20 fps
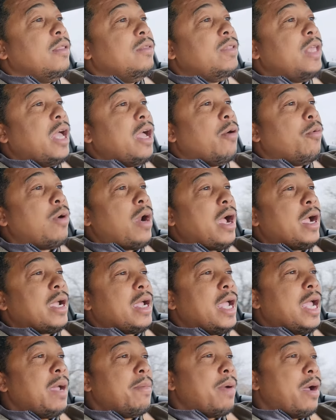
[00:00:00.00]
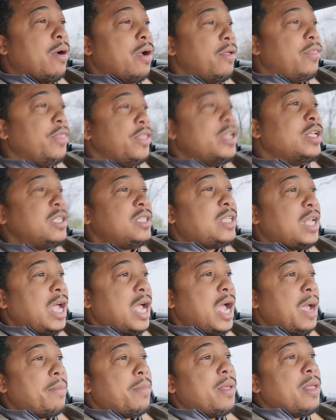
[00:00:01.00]
that when I came out at this
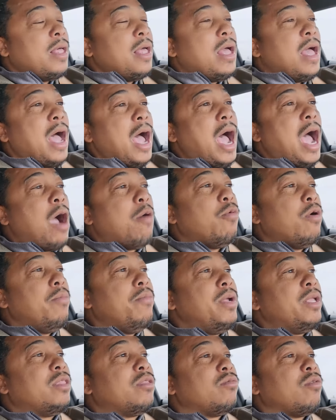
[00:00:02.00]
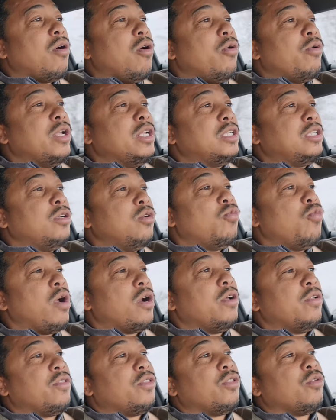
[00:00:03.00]
time, I would be thrown into
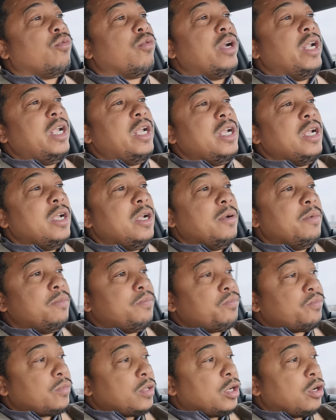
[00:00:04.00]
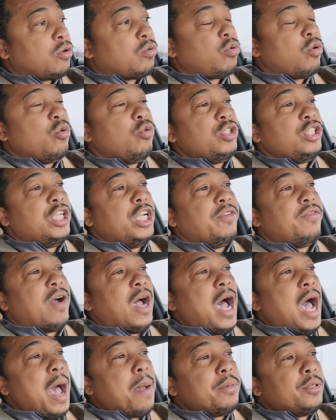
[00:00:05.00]
one of three crew chief
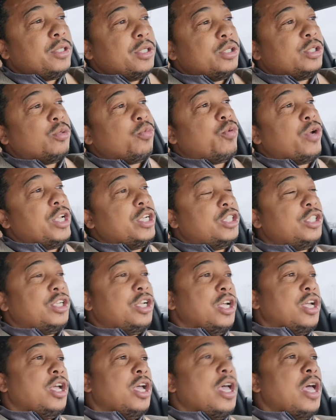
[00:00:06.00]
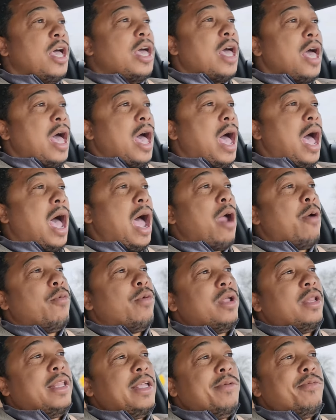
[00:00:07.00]
options, which I
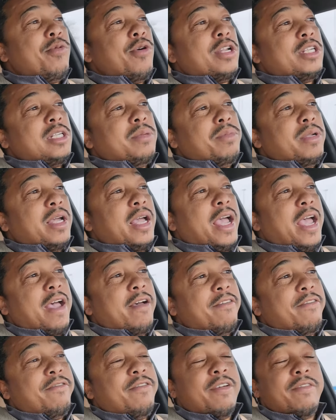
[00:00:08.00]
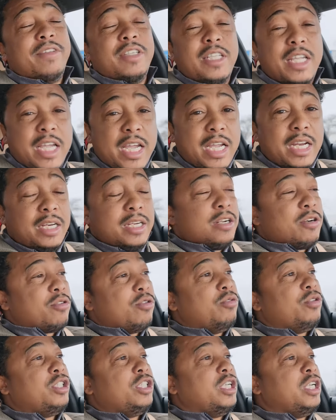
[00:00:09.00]
really want to be an F-15
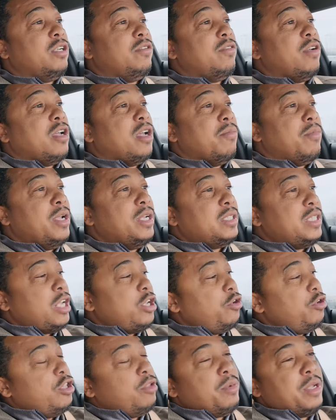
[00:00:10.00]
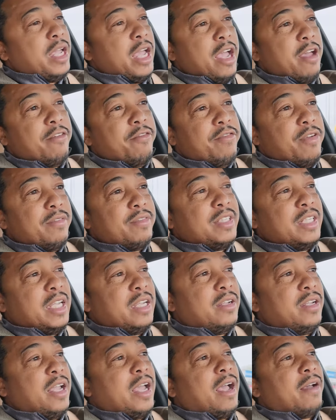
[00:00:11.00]
crew chief. But you say you need to be
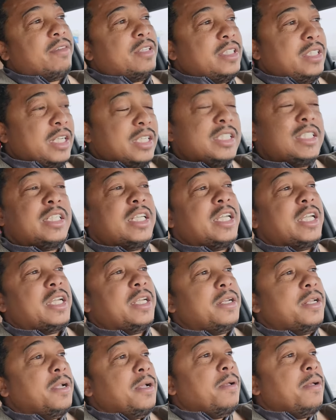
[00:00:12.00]
F-15, F-16,